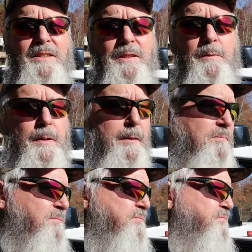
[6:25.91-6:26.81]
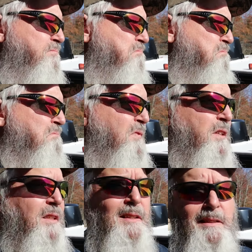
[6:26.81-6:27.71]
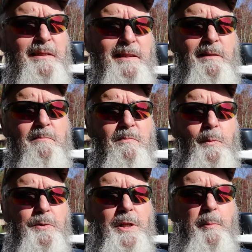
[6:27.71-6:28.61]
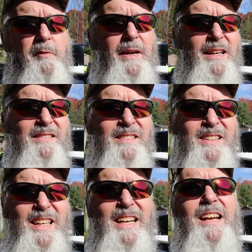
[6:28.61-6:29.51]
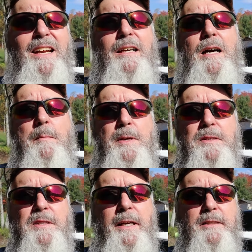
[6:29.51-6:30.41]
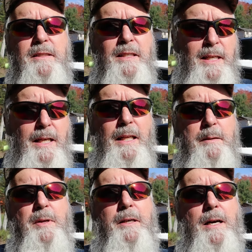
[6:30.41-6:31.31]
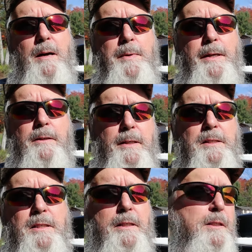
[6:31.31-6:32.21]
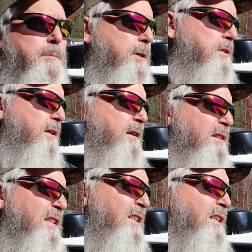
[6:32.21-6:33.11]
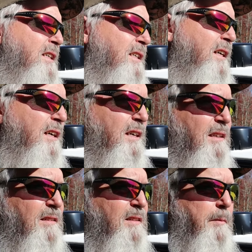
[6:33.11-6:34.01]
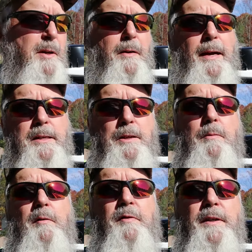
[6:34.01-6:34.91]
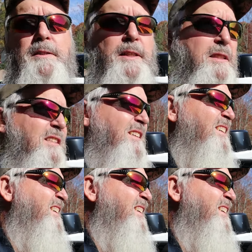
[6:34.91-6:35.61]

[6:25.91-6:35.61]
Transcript: So you know, won't y'all be fine? Get down in that comment section. Leave me a comment, a criticism, concern. Let me know how you would have fixed this.